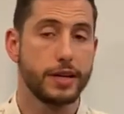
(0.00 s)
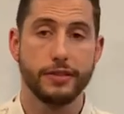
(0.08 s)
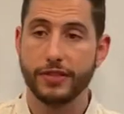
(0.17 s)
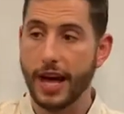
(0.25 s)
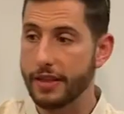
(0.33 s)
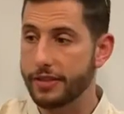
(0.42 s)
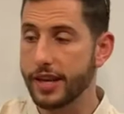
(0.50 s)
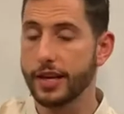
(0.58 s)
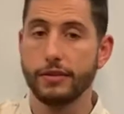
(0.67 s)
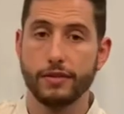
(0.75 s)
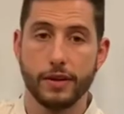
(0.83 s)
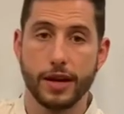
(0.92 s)
But if that
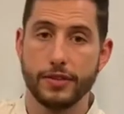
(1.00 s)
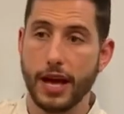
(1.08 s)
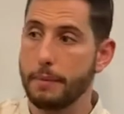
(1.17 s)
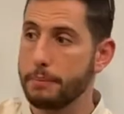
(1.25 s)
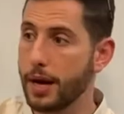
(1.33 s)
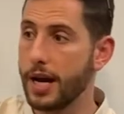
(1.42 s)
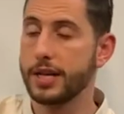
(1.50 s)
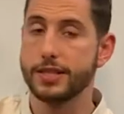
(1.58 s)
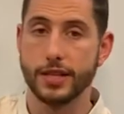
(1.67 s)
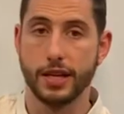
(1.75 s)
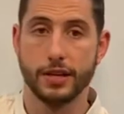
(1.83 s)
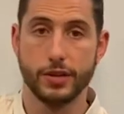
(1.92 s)
thing you that
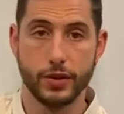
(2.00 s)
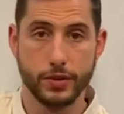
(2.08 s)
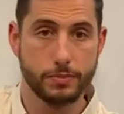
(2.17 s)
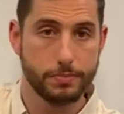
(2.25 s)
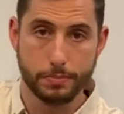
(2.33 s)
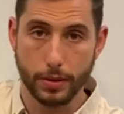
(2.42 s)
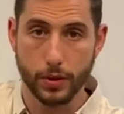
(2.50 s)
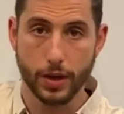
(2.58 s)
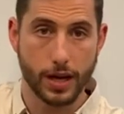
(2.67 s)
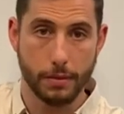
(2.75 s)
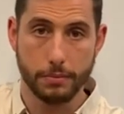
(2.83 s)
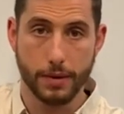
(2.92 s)
person who's
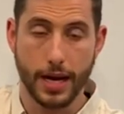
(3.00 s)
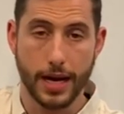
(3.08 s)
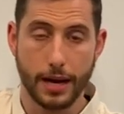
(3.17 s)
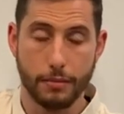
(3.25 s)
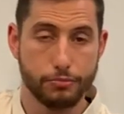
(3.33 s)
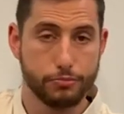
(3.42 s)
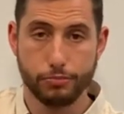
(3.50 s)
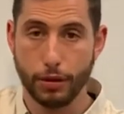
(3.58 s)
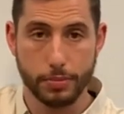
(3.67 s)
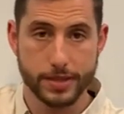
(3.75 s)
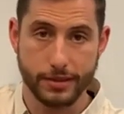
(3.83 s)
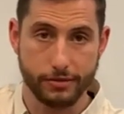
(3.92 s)
bought a com- uh,
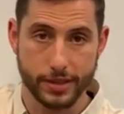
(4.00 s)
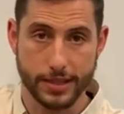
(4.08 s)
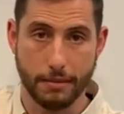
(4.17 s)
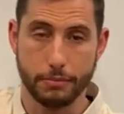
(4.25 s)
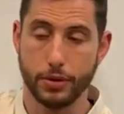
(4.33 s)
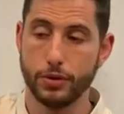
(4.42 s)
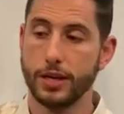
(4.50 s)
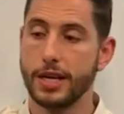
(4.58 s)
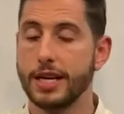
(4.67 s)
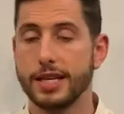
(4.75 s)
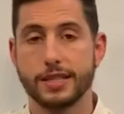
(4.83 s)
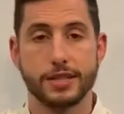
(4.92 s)
property, for example,
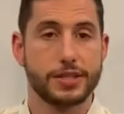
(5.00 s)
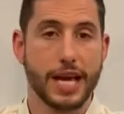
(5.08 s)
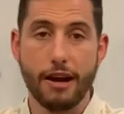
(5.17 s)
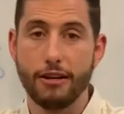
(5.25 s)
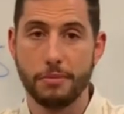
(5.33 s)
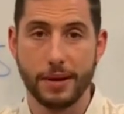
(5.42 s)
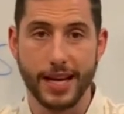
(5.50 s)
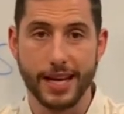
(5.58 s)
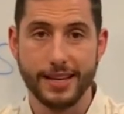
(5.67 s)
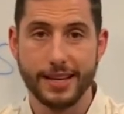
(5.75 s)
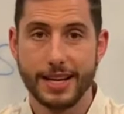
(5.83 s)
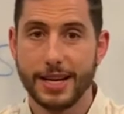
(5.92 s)
does
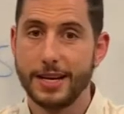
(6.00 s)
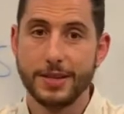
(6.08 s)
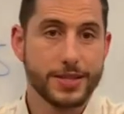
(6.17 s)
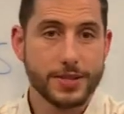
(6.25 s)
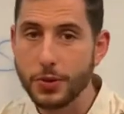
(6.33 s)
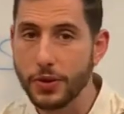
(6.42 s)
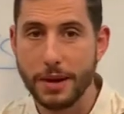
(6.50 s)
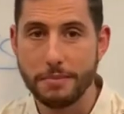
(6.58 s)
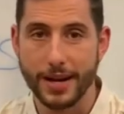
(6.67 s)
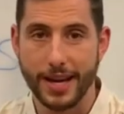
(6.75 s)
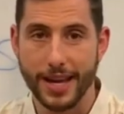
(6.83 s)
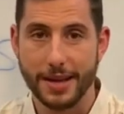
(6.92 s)
terribly, loses all their
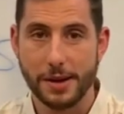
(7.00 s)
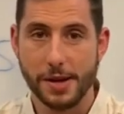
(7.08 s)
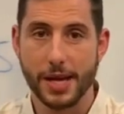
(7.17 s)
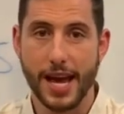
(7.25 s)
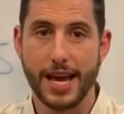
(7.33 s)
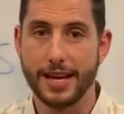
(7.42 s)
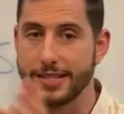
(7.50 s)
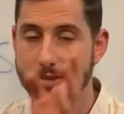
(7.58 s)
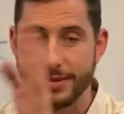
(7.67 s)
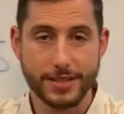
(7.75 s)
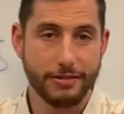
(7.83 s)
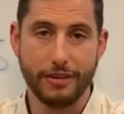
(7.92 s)
money, okay,
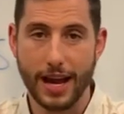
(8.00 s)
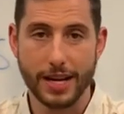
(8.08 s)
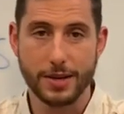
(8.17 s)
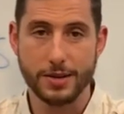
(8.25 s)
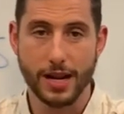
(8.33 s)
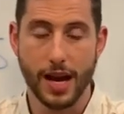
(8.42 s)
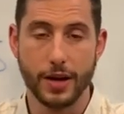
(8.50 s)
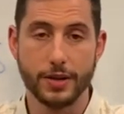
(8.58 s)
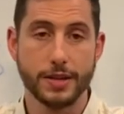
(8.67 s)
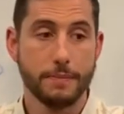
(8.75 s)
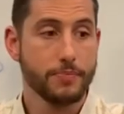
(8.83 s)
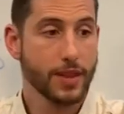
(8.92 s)
it's devalues
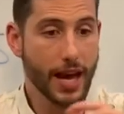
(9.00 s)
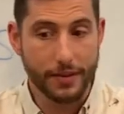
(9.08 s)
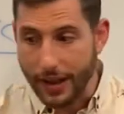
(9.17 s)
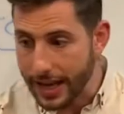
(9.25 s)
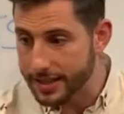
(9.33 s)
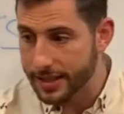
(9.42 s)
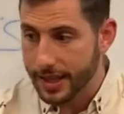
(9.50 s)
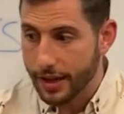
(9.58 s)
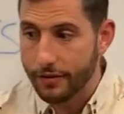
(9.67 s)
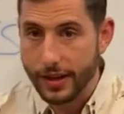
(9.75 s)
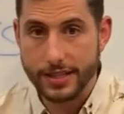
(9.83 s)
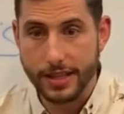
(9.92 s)
load, and that's the
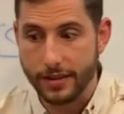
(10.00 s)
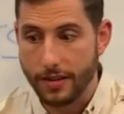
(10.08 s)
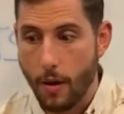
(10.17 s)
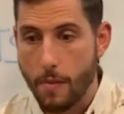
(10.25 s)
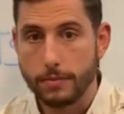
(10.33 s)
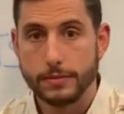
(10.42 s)
thing you invest in,